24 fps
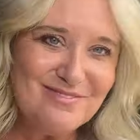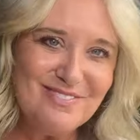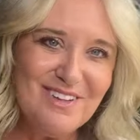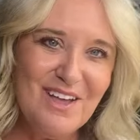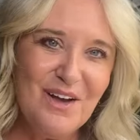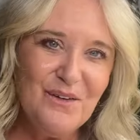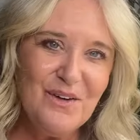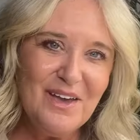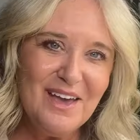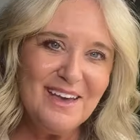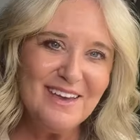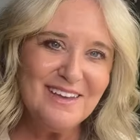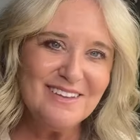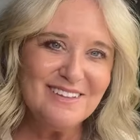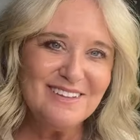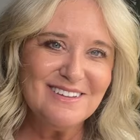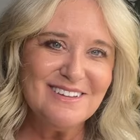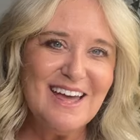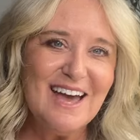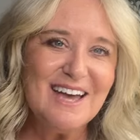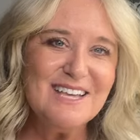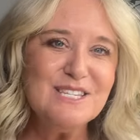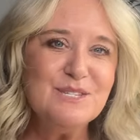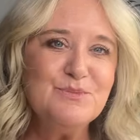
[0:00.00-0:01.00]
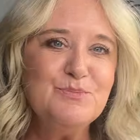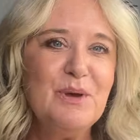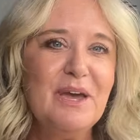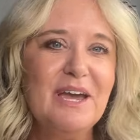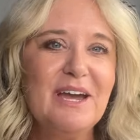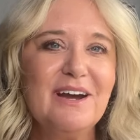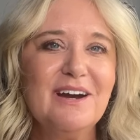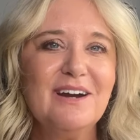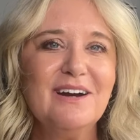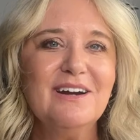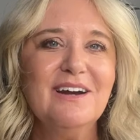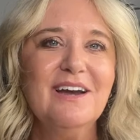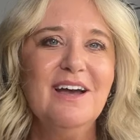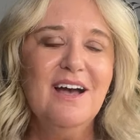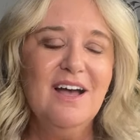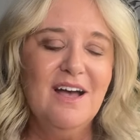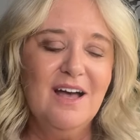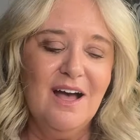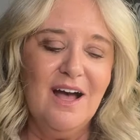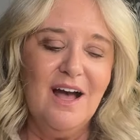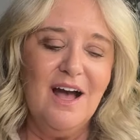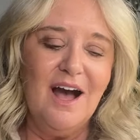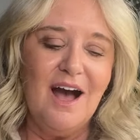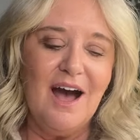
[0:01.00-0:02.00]
Okay, and the last pair,
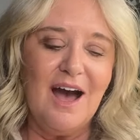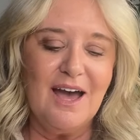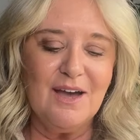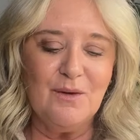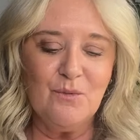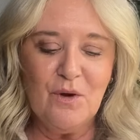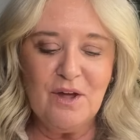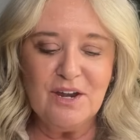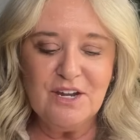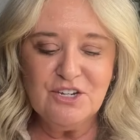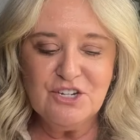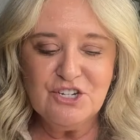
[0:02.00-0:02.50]
I wanted